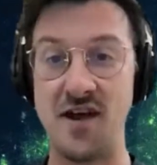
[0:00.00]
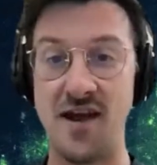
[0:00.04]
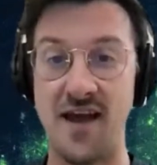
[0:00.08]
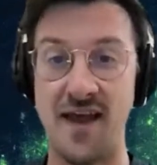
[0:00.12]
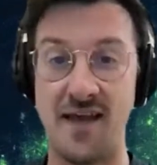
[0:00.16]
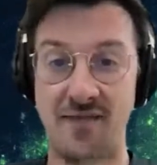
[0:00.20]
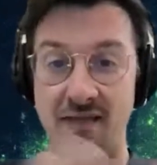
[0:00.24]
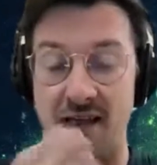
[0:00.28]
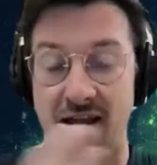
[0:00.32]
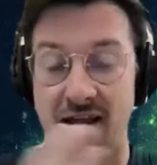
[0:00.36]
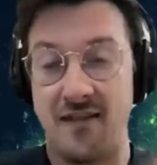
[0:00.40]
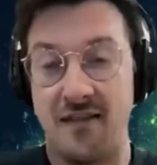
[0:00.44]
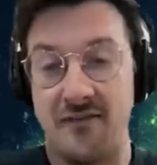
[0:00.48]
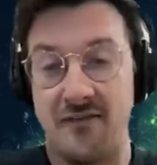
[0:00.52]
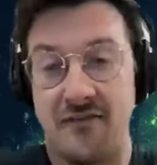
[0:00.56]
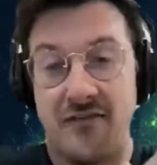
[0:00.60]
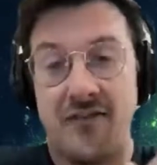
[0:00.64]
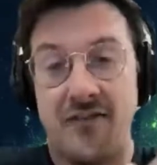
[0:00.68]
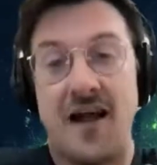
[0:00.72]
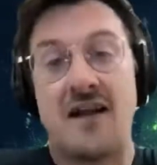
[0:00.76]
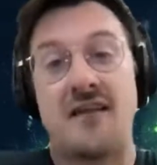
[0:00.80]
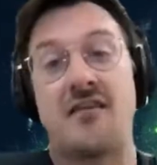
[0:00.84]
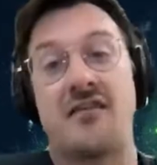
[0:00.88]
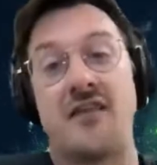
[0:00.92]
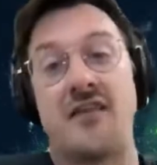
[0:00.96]

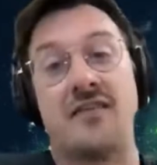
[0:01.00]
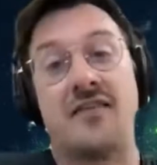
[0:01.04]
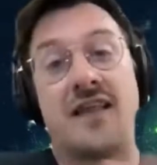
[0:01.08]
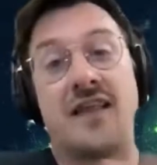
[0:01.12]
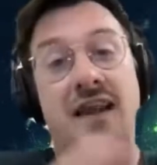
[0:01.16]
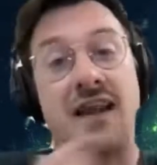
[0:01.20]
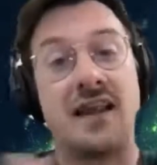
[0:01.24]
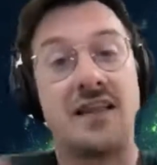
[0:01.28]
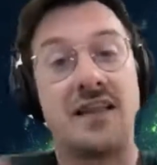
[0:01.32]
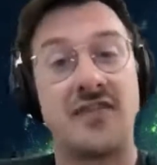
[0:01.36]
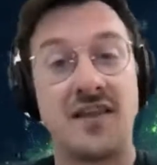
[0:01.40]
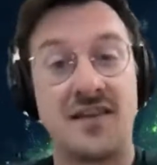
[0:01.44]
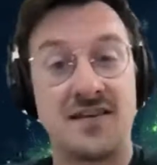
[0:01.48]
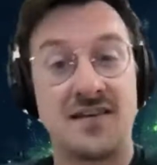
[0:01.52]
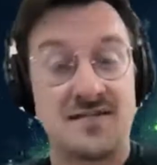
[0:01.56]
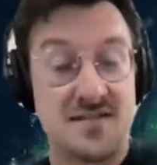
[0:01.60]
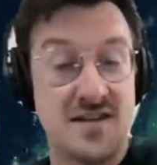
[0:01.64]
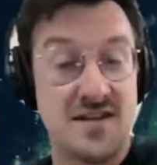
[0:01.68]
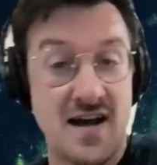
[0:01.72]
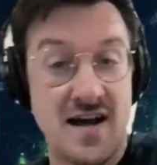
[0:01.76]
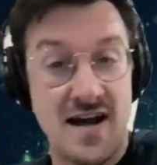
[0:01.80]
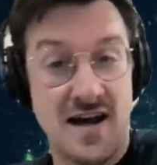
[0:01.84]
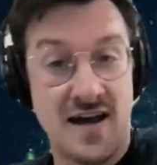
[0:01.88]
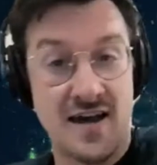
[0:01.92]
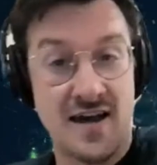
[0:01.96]
rather than letting things
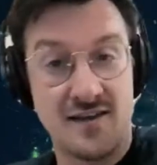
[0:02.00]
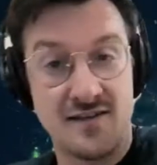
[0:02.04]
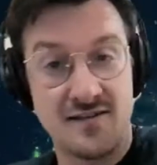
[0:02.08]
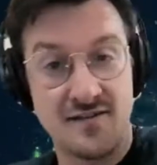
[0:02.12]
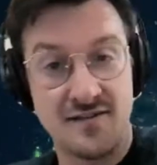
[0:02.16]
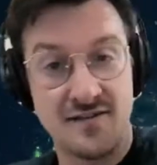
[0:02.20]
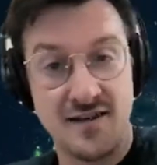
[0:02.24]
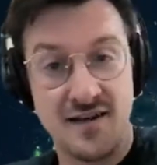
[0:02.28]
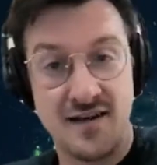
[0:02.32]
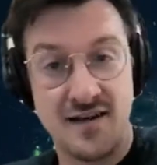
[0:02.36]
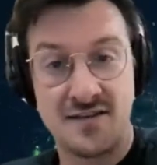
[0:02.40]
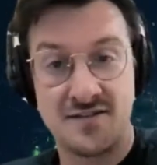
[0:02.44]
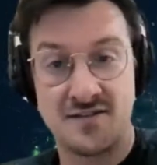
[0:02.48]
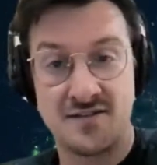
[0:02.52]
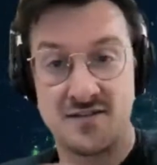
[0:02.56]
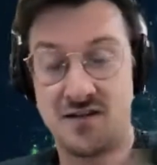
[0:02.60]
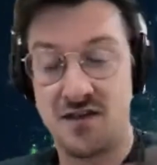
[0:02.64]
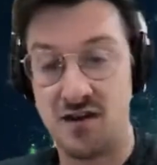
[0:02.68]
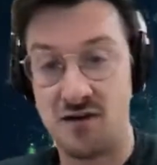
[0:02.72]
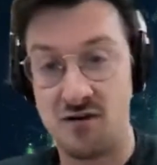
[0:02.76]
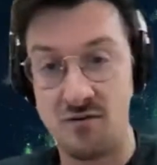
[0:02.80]
die as a